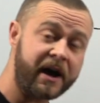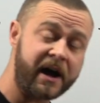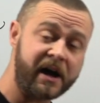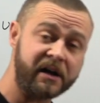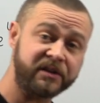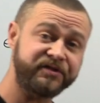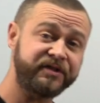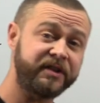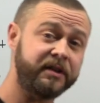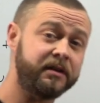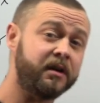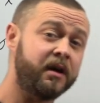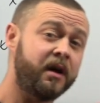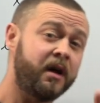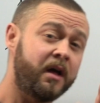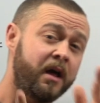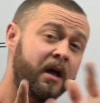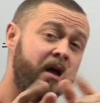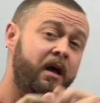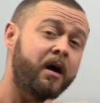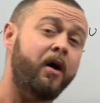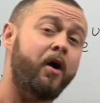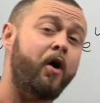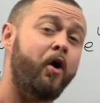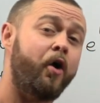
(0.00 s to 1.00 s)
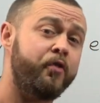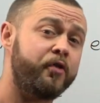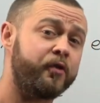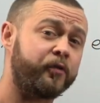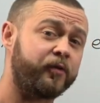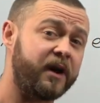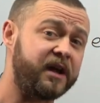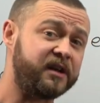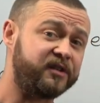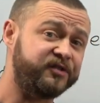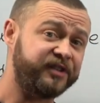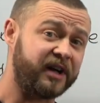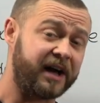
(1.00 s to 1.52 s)
constant, on the
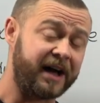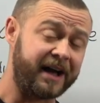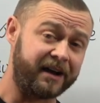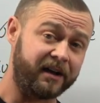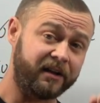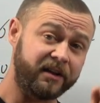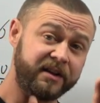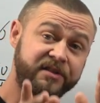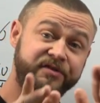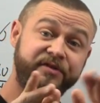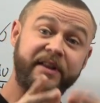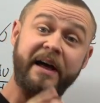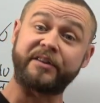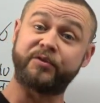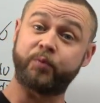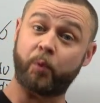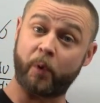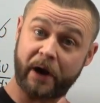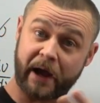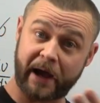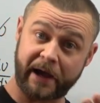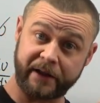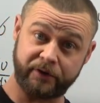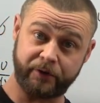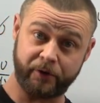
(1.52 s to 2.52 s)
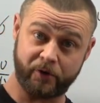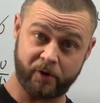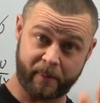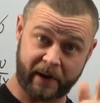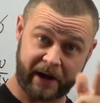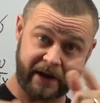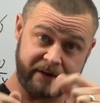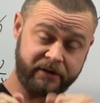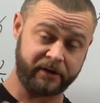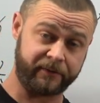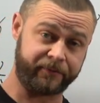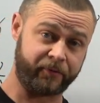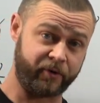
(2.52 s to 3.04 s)
right side. At least that's what I do in
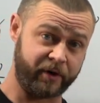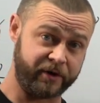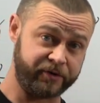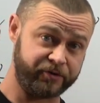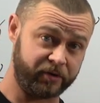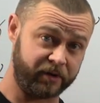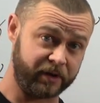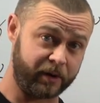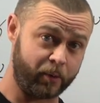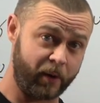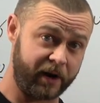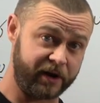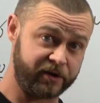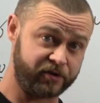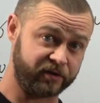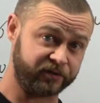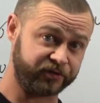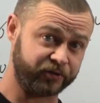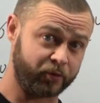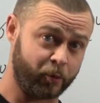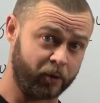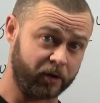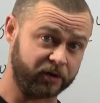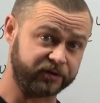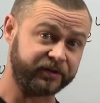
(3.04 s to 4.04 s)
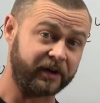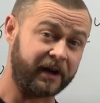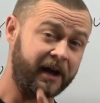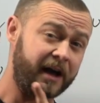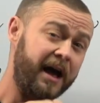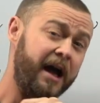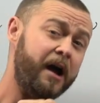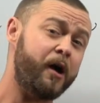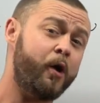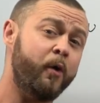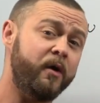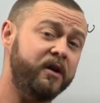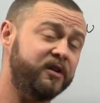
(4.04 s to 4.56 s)
my differential equations course.
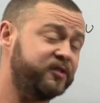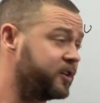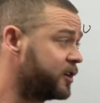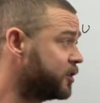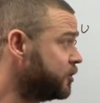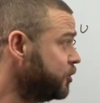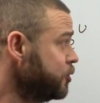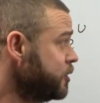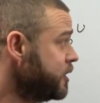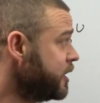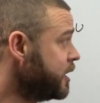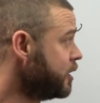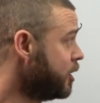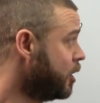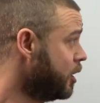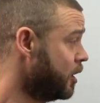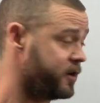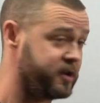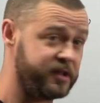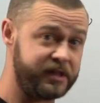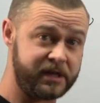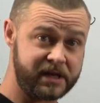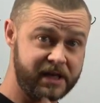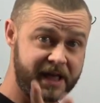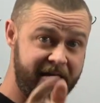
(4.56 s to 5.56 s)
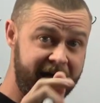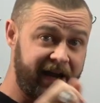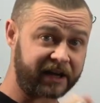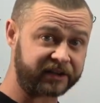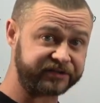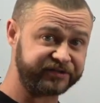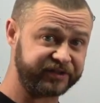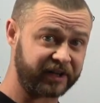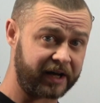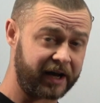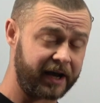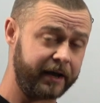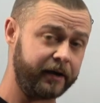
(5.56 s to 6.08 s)
I always include it on the
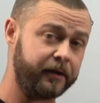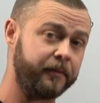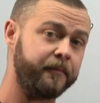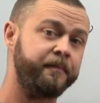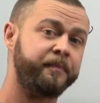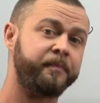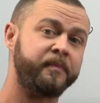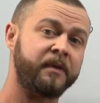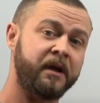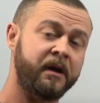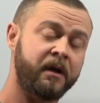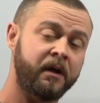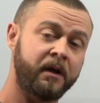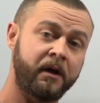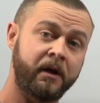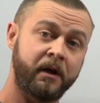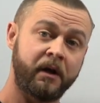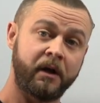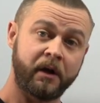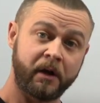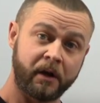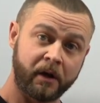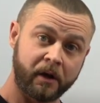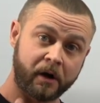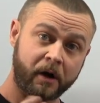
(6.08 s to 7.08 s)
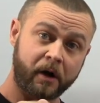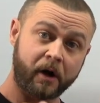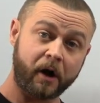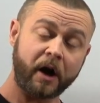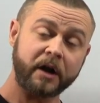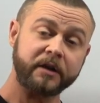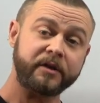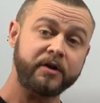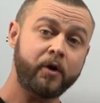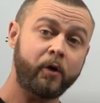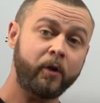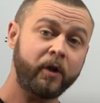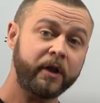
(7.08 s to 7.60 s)
x side. All
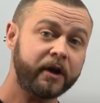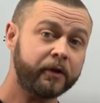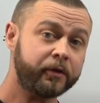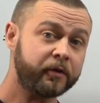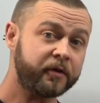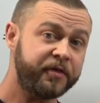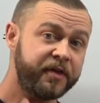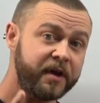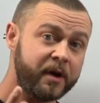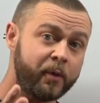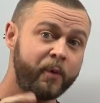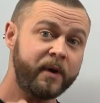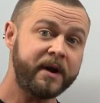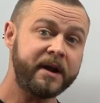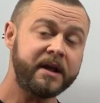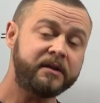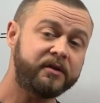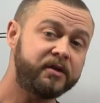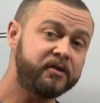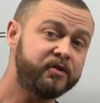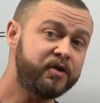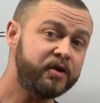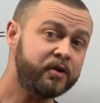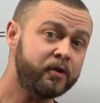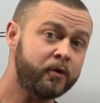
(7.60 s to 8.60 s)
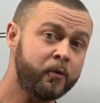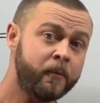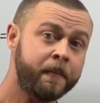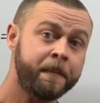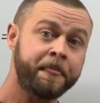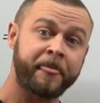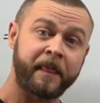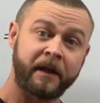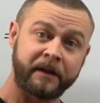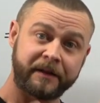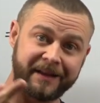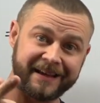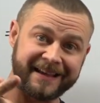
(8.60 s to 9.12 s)
right, the only other thing we need to
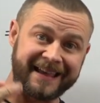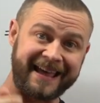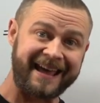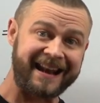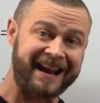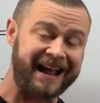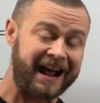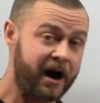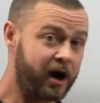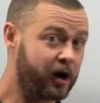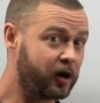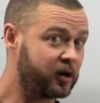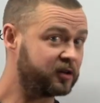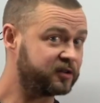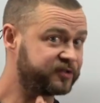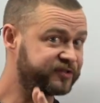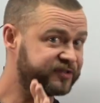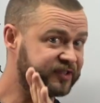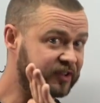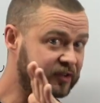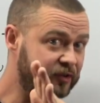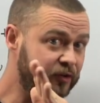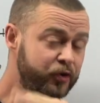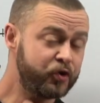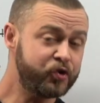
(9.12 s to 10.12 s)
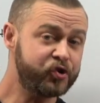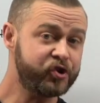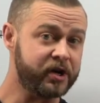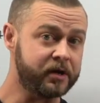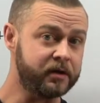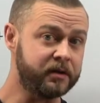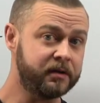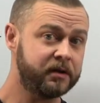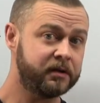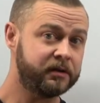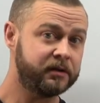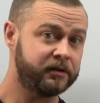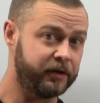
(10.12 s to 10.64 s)
do to get our
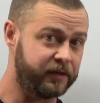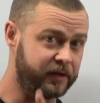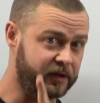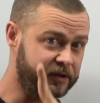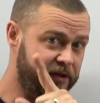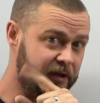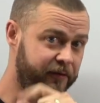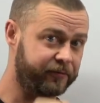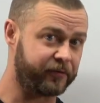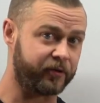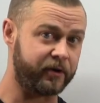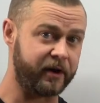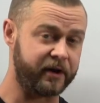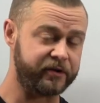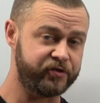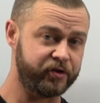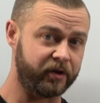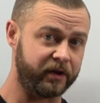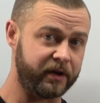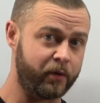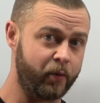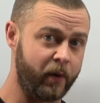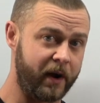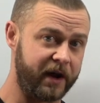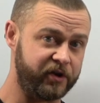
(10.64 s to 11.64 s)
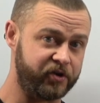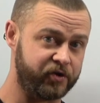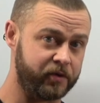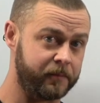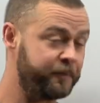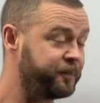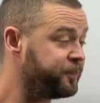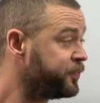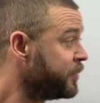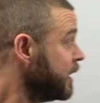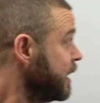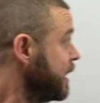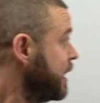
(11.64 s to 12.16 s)
solution to the differential
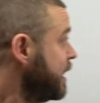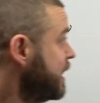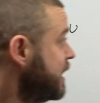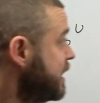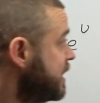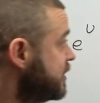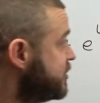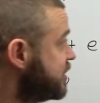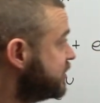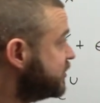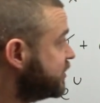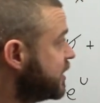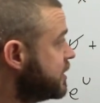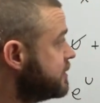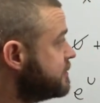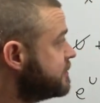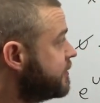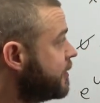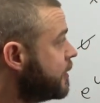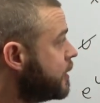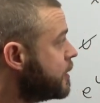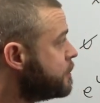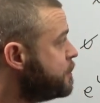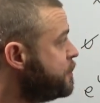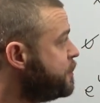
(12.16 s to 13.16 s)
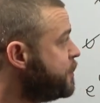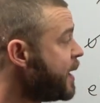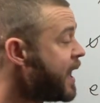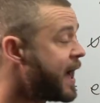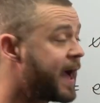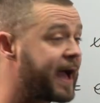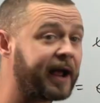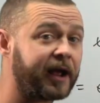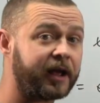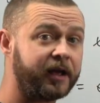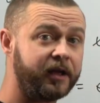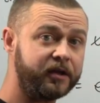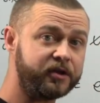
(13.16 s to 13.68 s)
equation is just convert
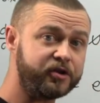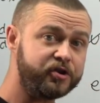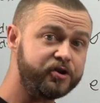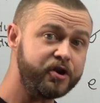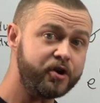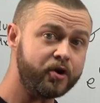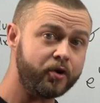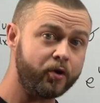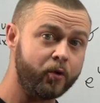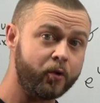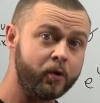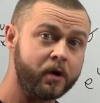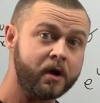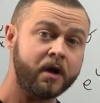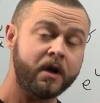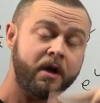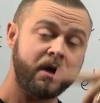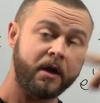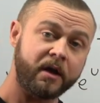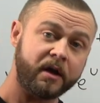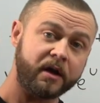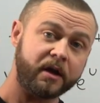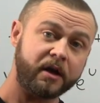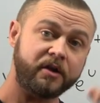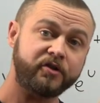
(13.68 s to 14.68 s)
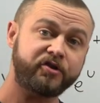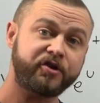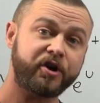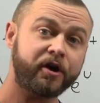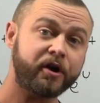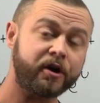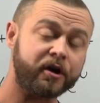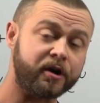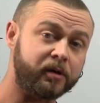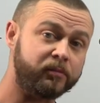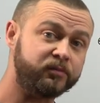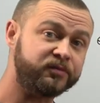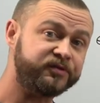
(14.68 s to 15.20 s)
back u in
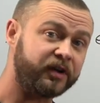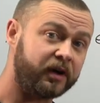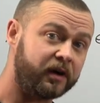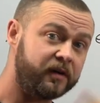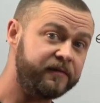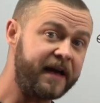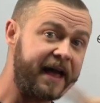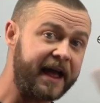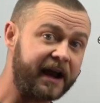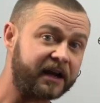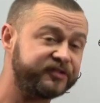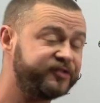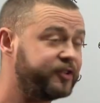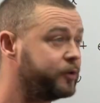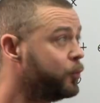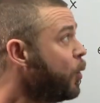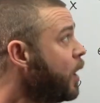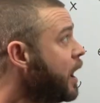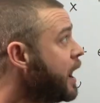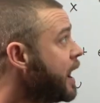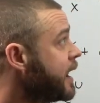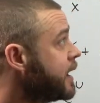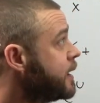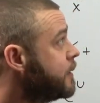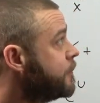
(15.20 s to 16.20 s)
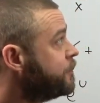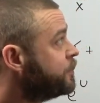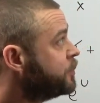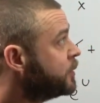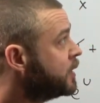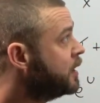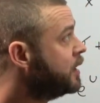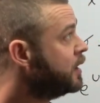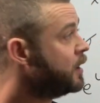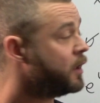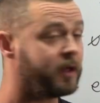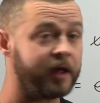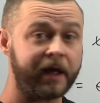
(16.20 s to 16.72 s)
terms of x and y.
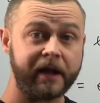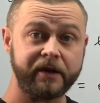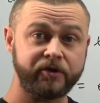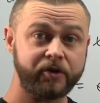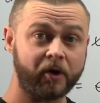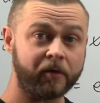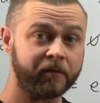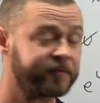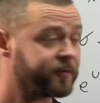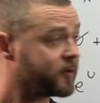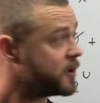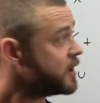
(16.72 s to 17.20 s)
And don't